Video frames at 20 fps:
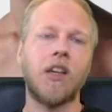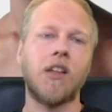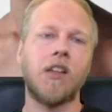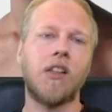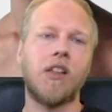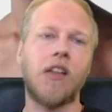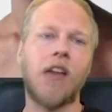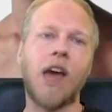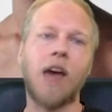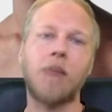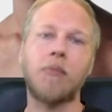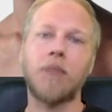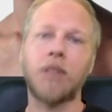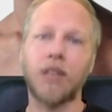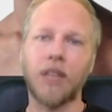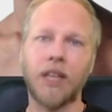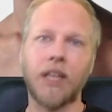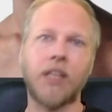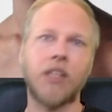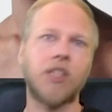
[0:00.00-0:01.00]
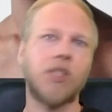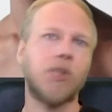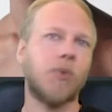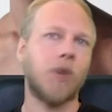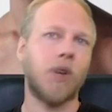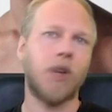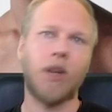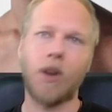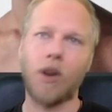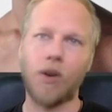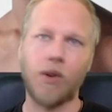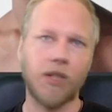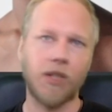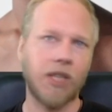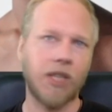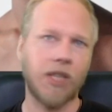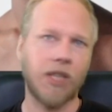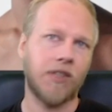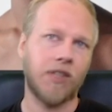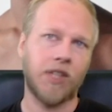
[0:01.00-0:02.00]
that place where you always
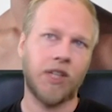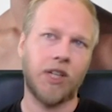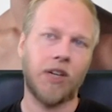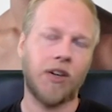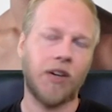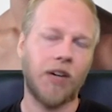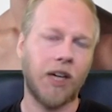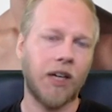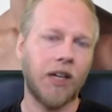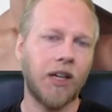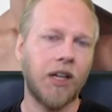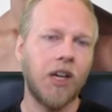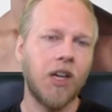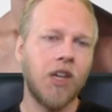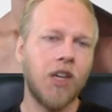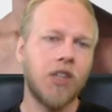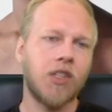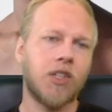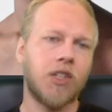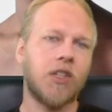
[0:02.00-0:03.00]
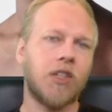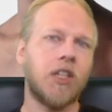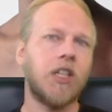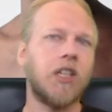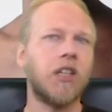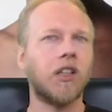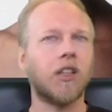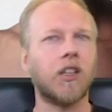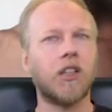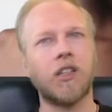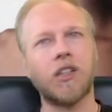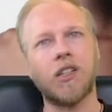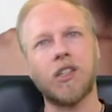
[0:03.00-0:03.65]
have a cigarette. So you need to learn to